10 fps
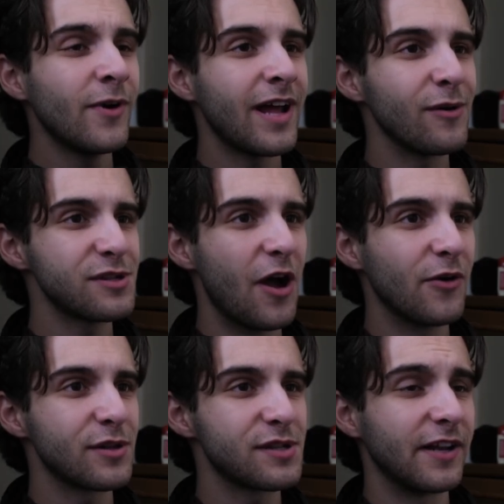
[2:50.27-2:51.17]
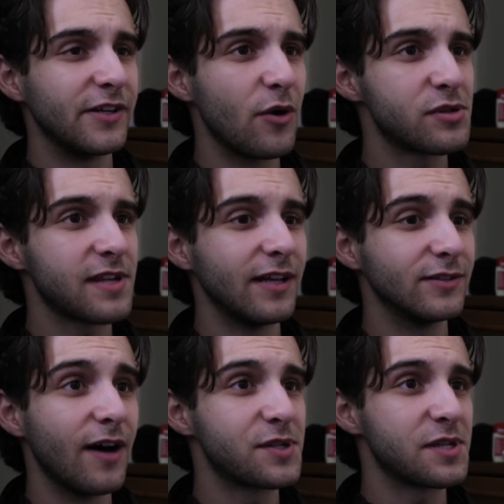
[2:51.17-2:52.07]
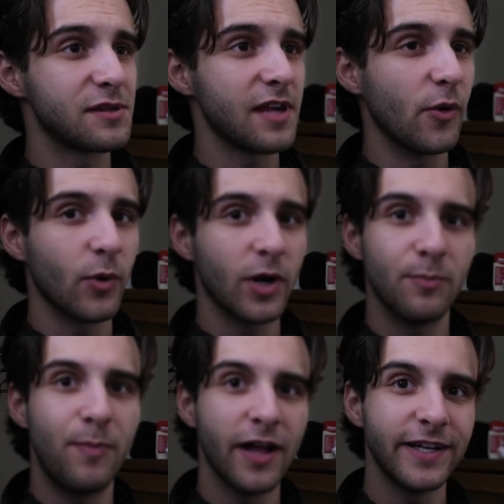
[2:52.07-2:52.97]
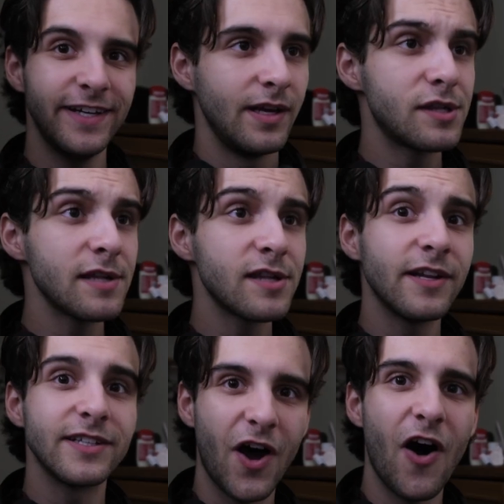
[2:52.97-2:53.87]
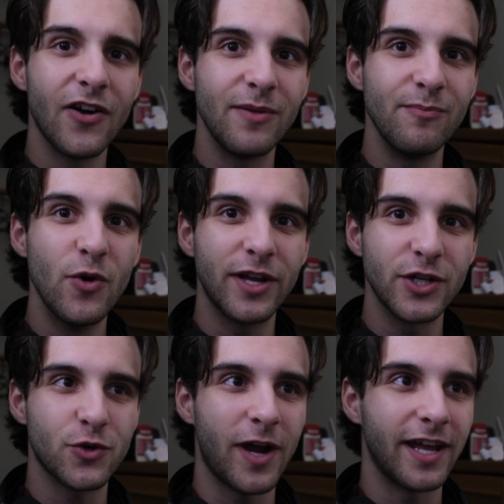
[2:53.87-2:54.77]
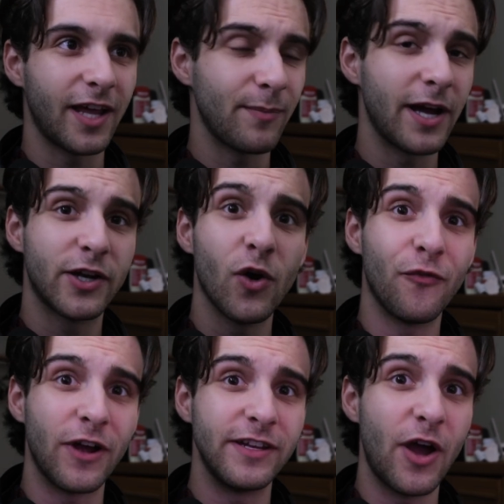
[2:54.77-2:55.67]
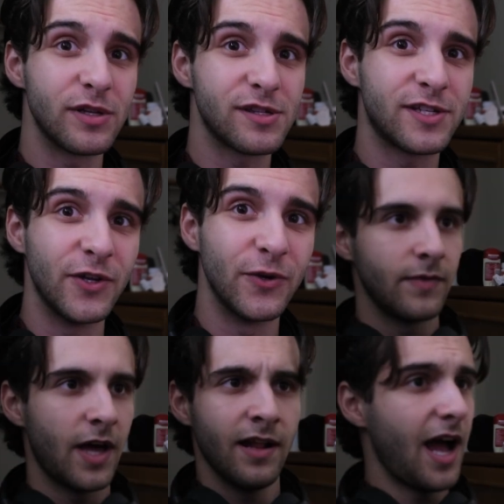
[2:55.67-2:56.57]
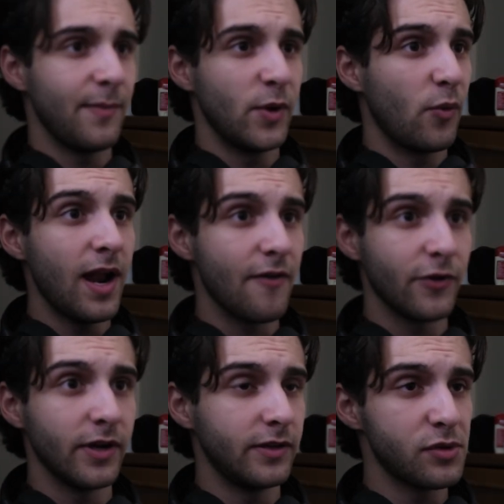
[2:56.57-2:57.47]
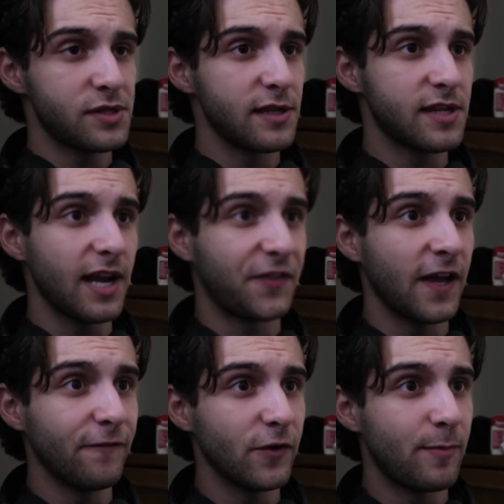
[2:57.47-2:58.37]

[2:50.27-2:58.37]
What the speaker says: else notice that Inosuke loves to say the word belly? He says it a ton in Mugen Train, like my girlfriend noticed too. Whatever. Inosuke's got a thing for